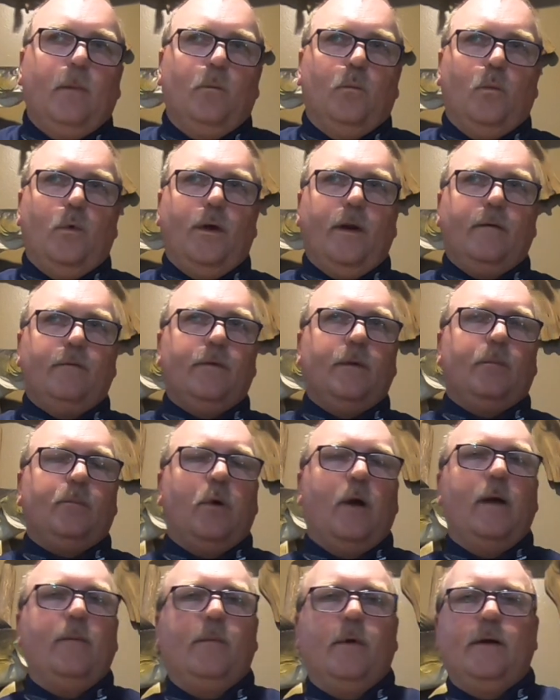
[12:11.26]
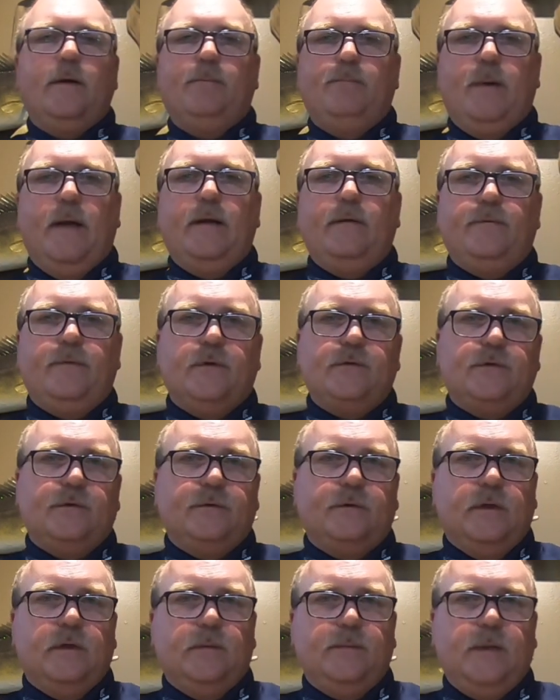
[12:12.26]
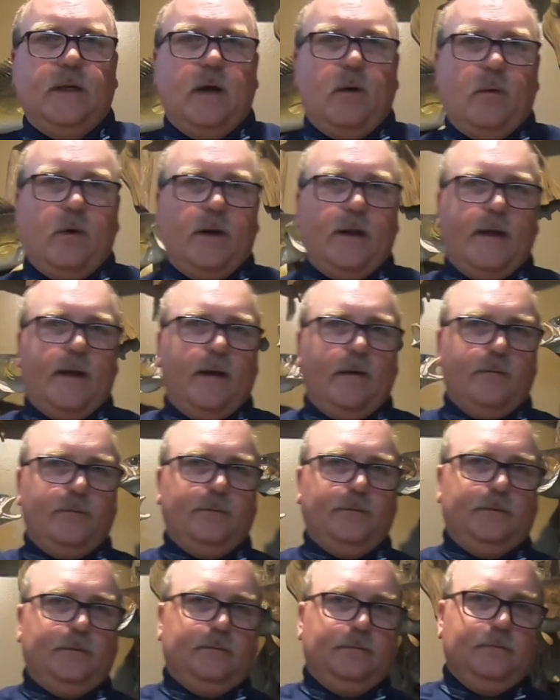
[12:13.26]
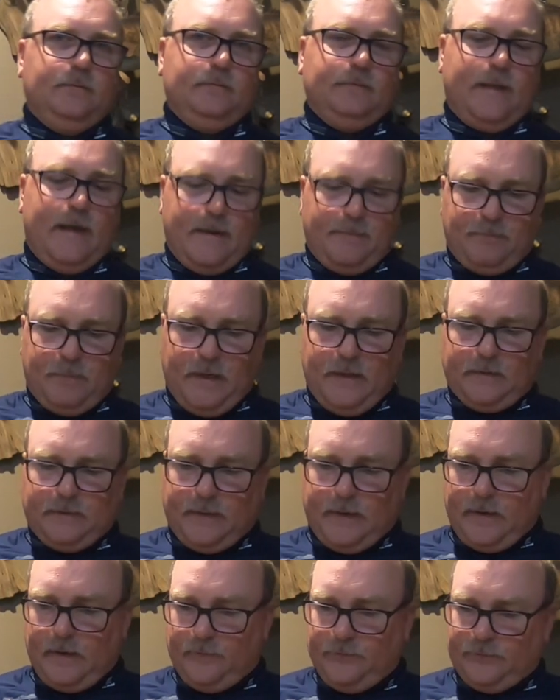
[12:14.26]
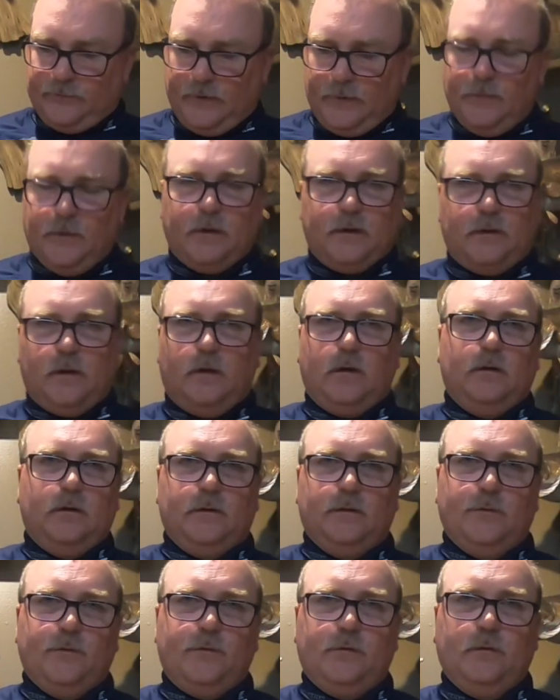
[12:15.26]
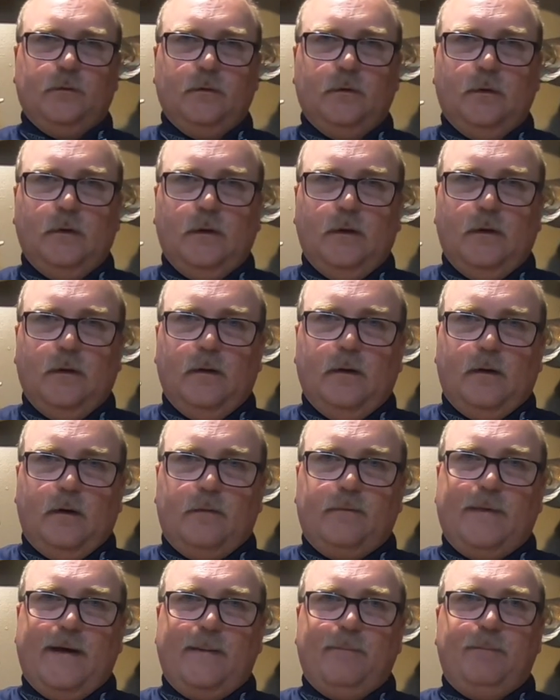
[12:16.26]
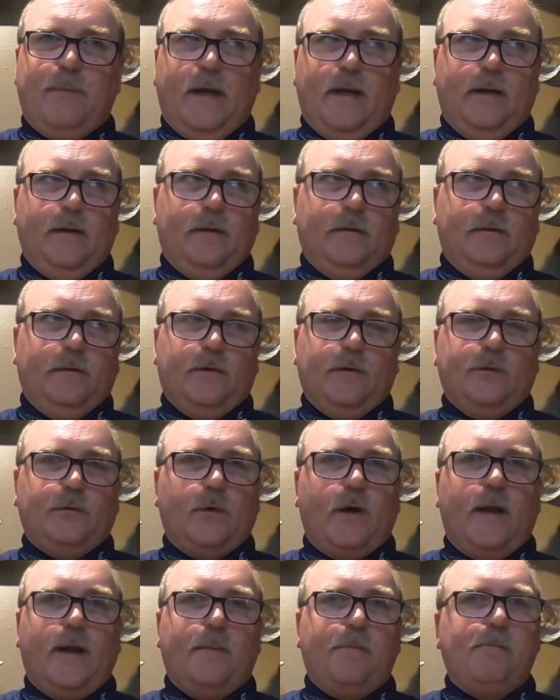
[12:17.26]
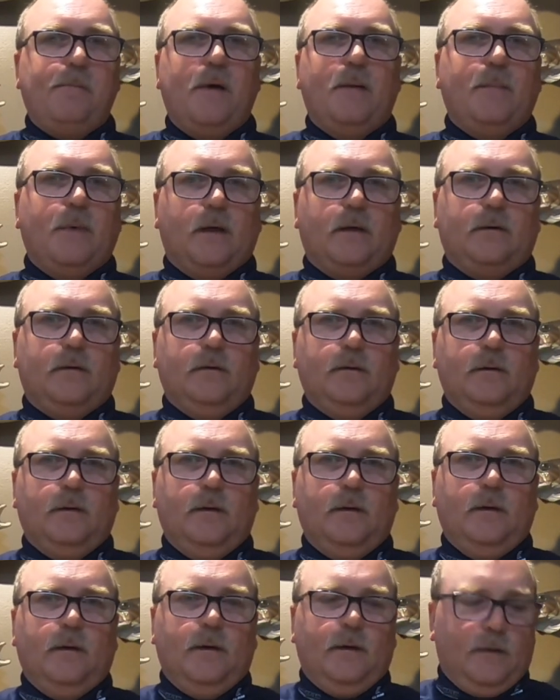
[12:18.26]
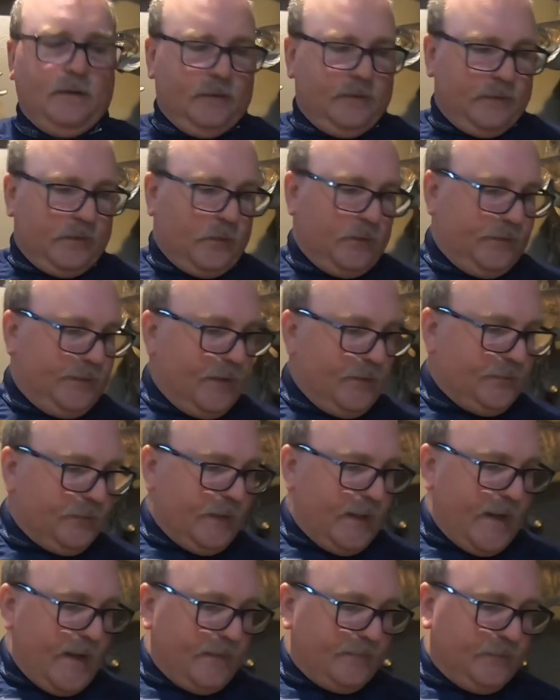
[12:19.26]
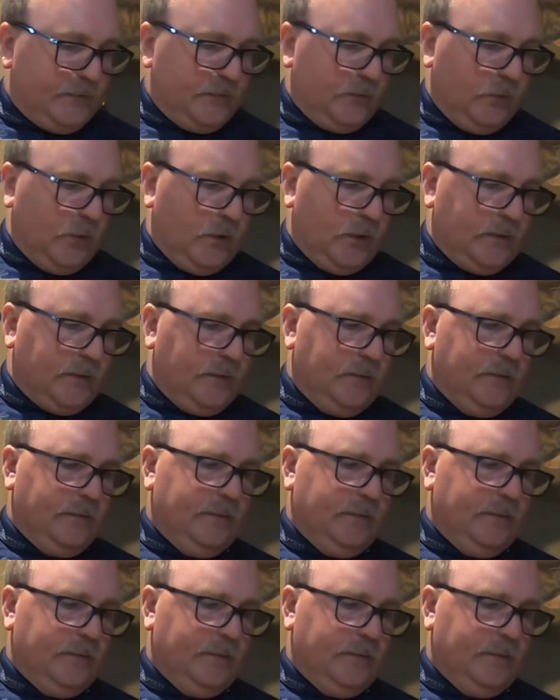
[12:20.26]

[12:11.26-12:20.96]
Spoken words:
whatever the primary bait fish is going to be. I want to have that bait to have some of the colors of that bait in there to try to mimic. You know, it doesn't have to look,